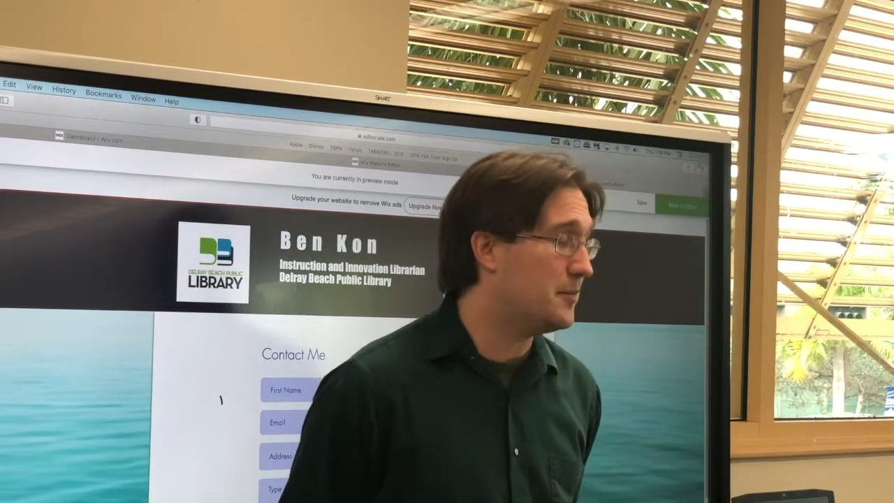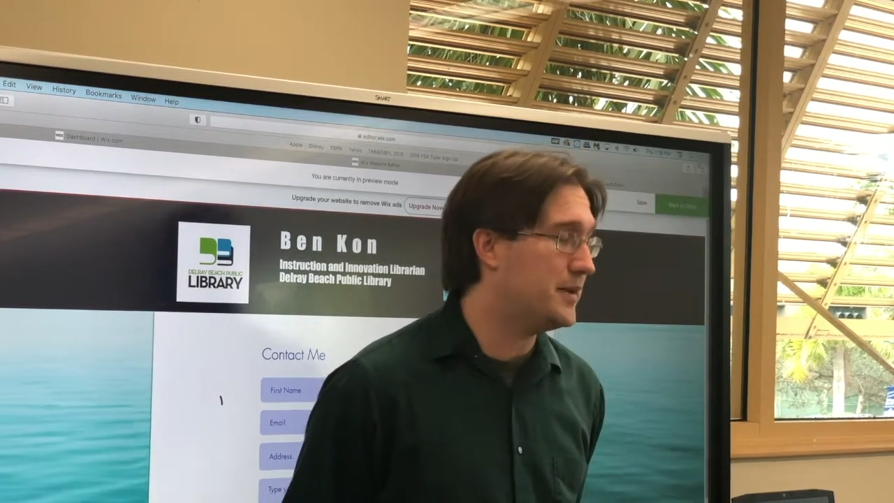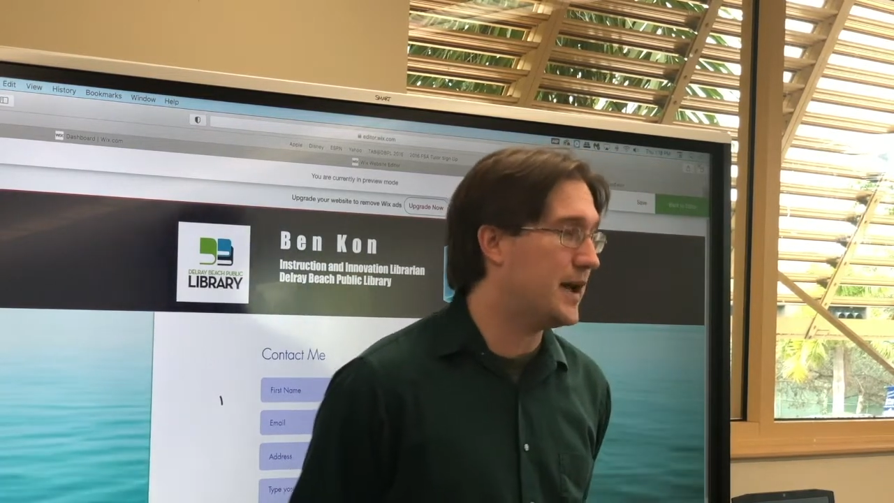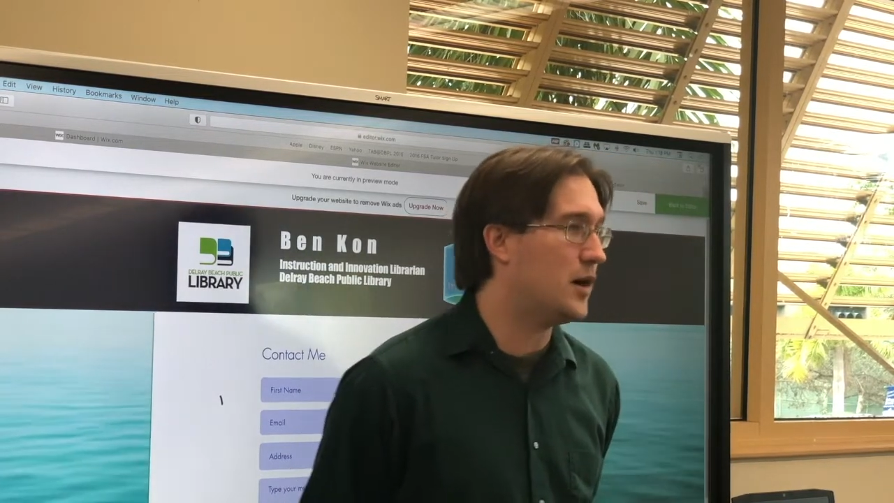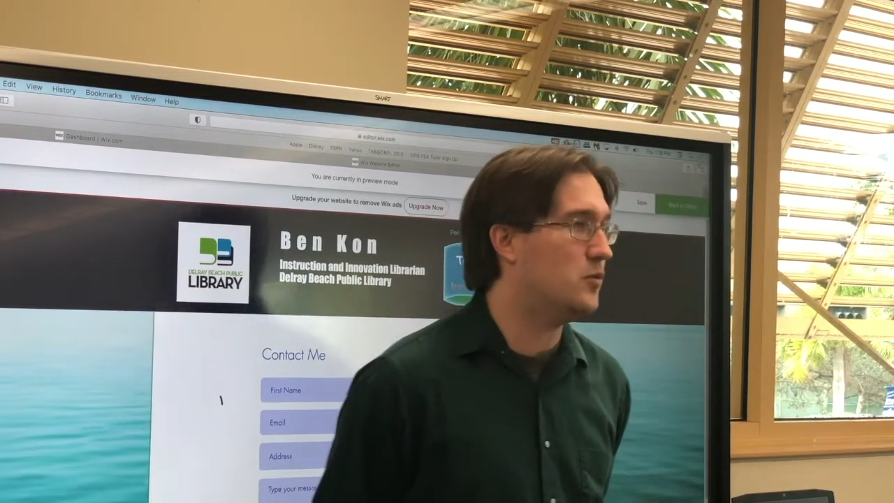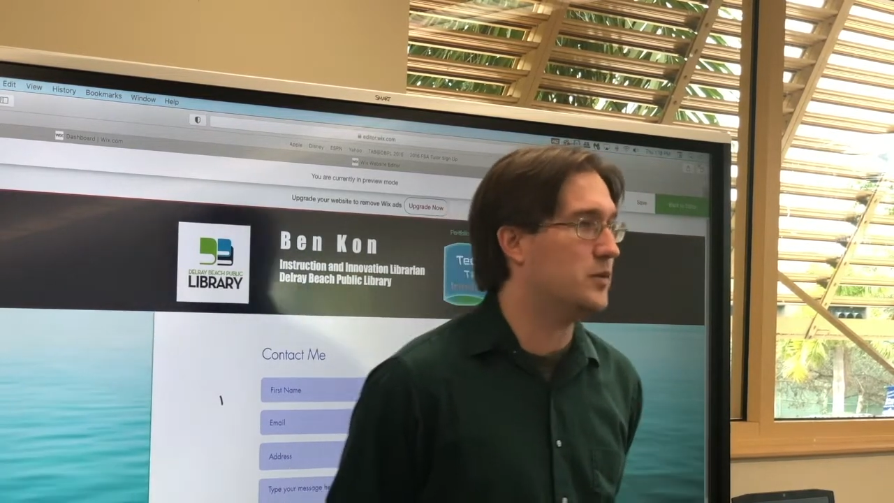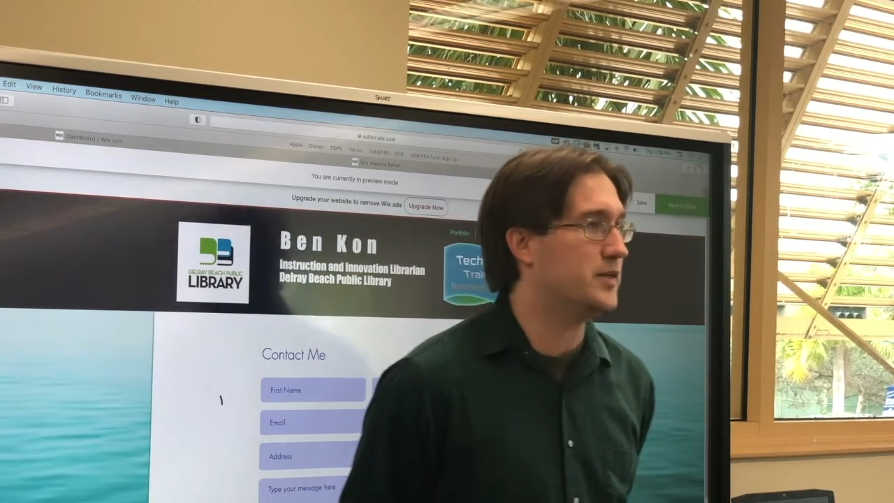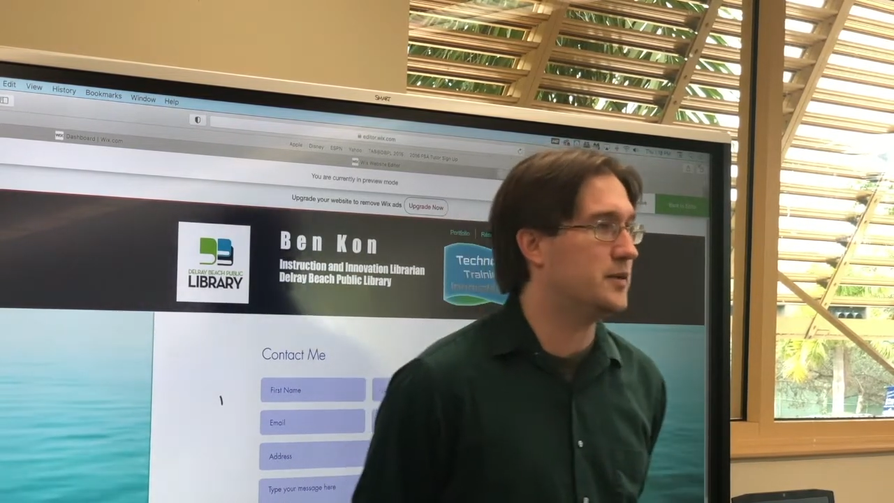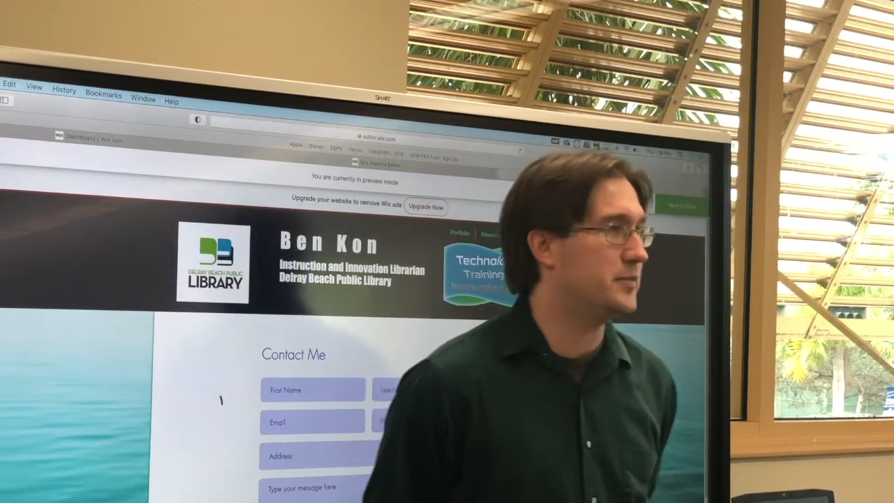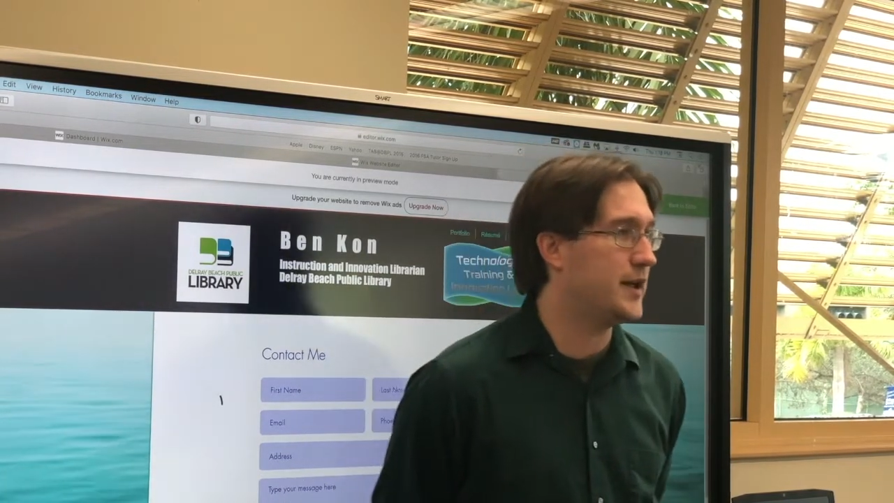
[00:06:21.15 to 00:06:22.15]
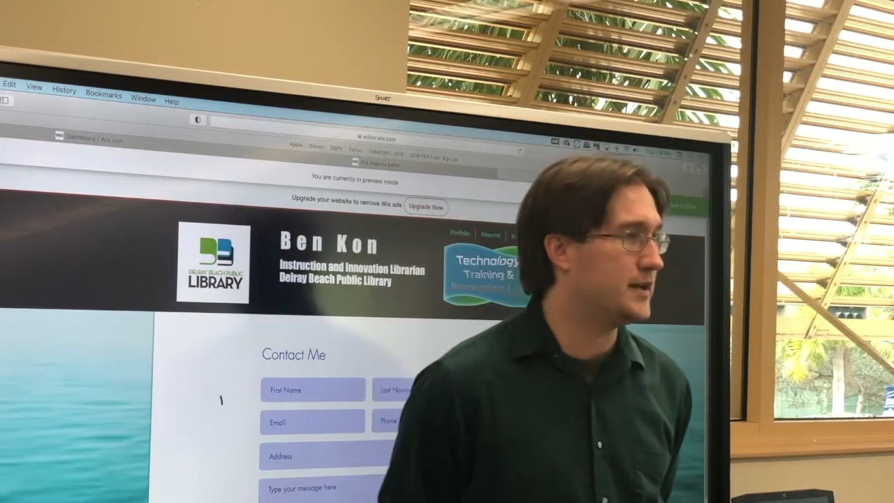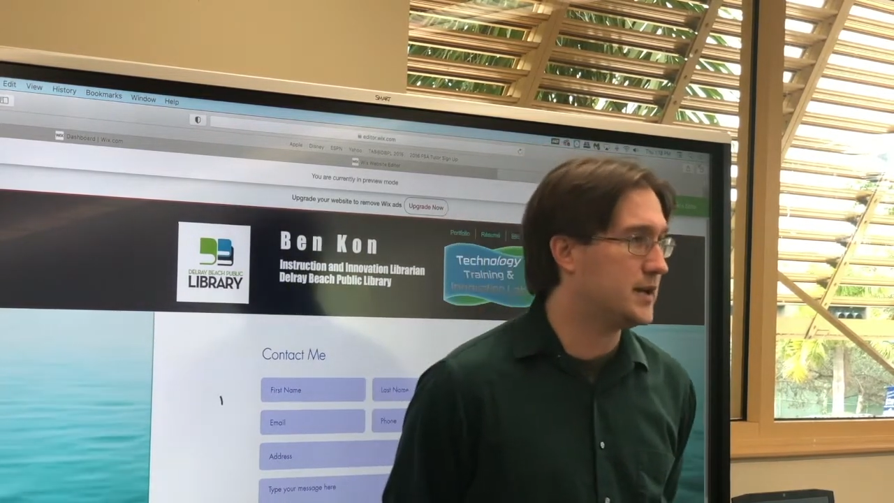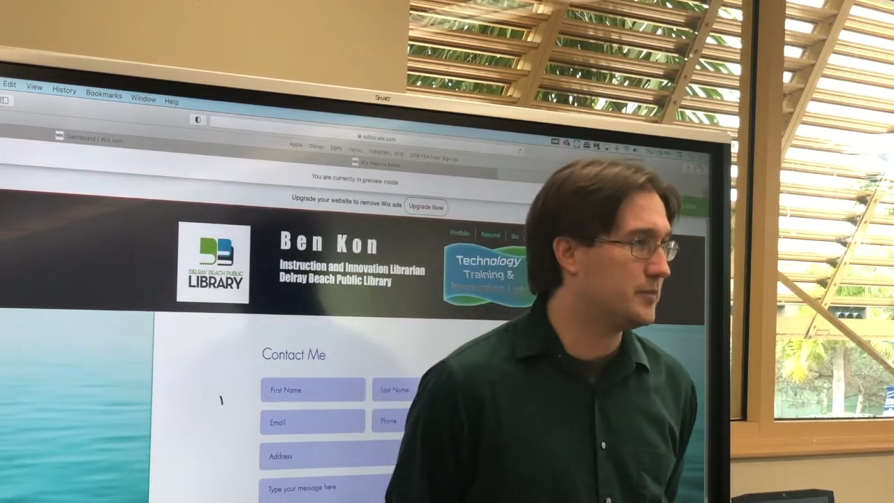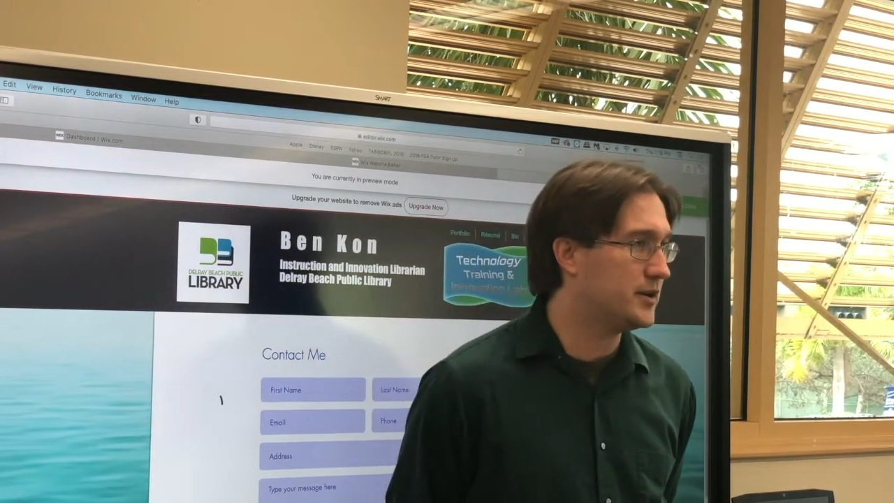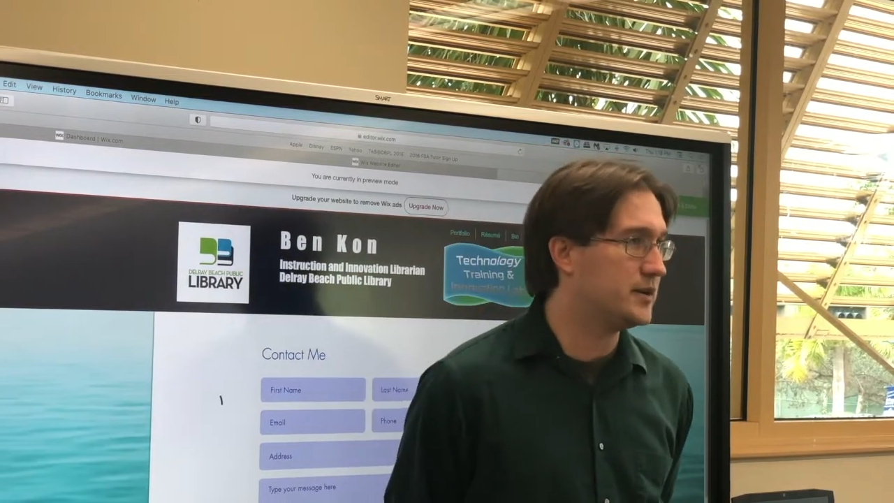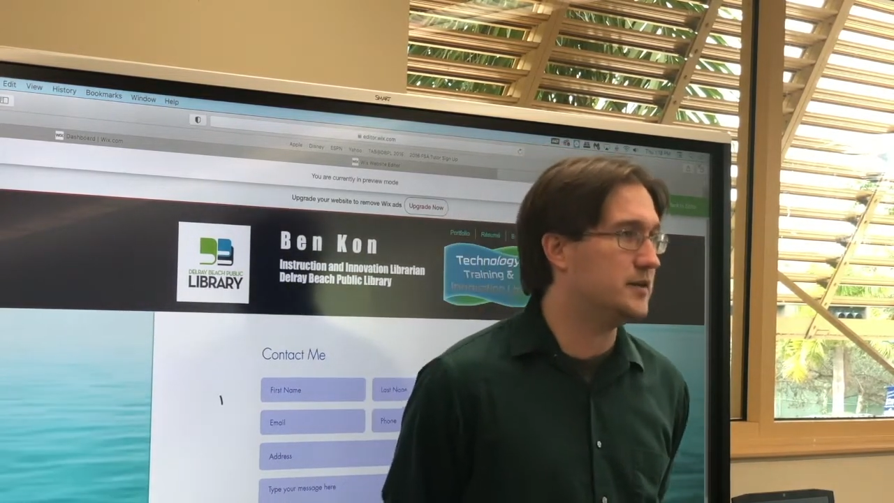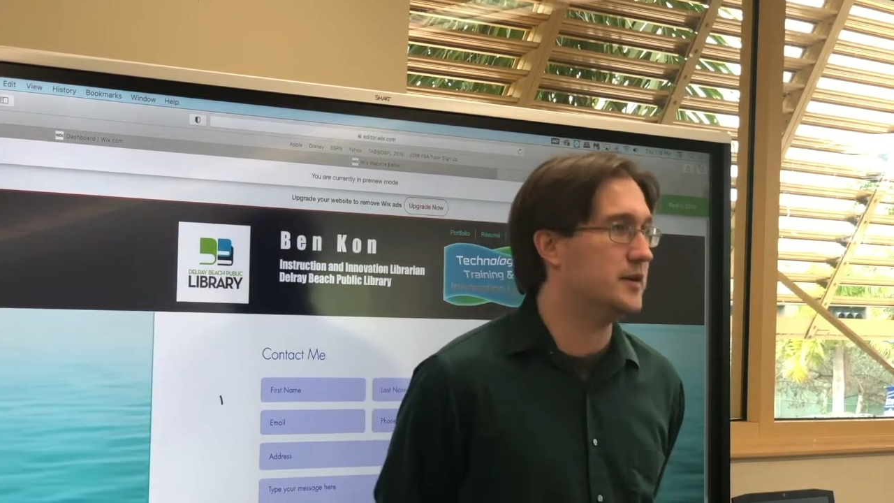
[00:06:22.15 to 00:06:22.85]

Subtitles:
now with the pandemic, and